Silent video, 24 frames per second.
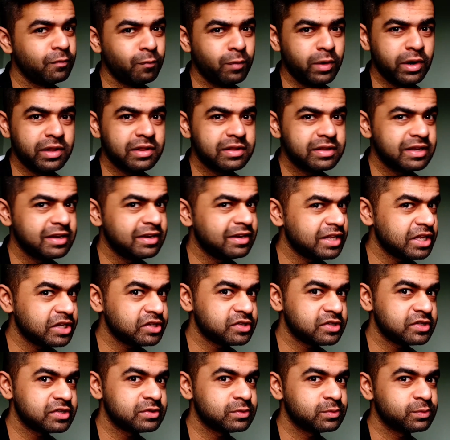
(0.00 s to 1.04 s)
One of the
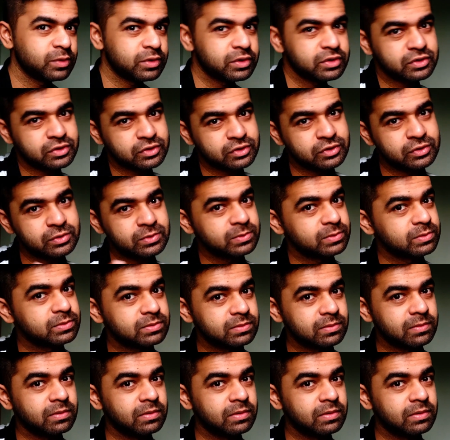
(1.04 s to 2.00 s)
intentions was to